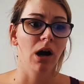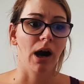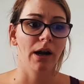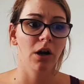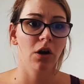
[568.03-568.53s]

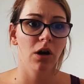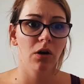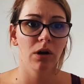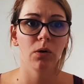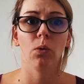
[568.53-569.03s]
I
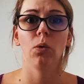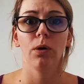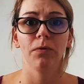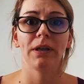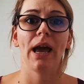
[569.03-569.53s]
know that
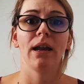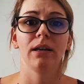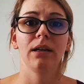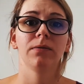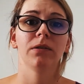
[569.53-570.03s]
all of that,
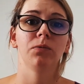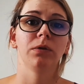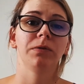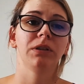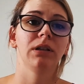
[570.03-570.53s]
and even
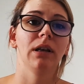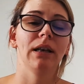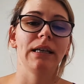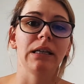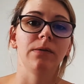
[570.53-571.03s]
with the
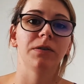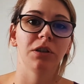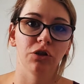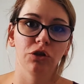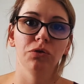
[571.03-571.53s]
leaves,
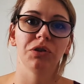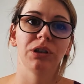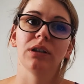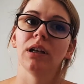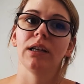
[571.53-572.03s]

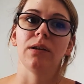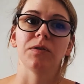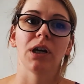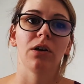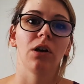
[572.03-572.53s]
choosing the
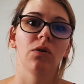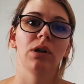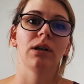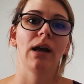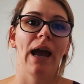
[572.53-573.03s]
leaves, I know
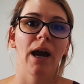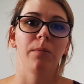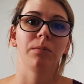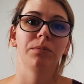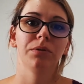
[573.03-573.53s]
that
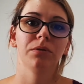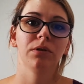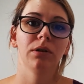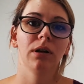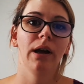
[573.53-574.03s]
hemp
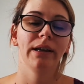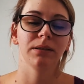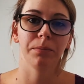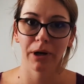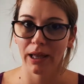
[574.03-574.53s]
as
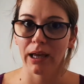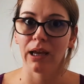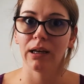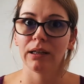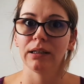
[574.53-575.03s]
a
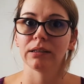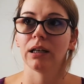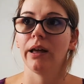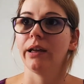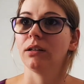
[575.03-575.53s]
plant is
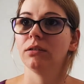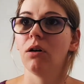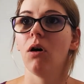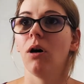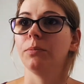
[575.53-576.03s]
like
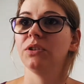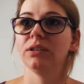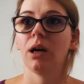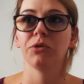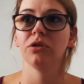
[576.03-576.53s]
tops.
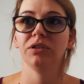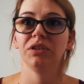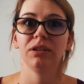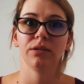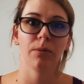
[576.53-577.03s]
I'm sure it's
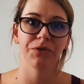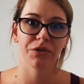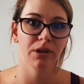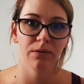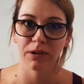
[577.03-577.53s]
in the top
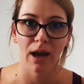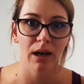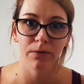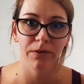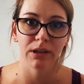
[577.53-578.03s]
3 of the
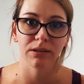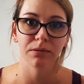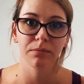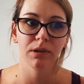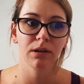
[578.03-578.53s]
healthiest
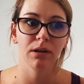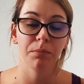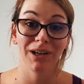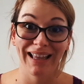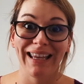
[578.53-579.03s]

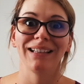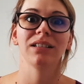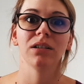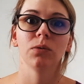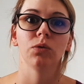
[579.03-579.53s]
plants
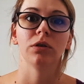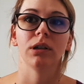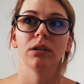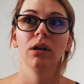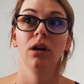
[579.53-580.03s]
in the
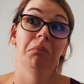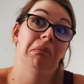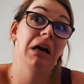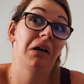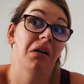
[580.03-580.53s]
world.
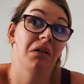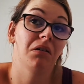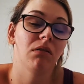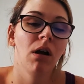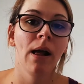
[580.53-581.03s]
I don't know
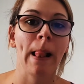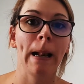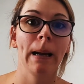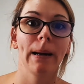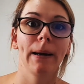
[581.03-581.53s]

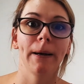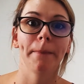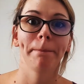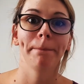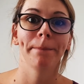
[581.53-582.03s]

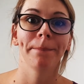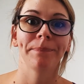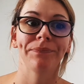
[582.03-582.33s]
though.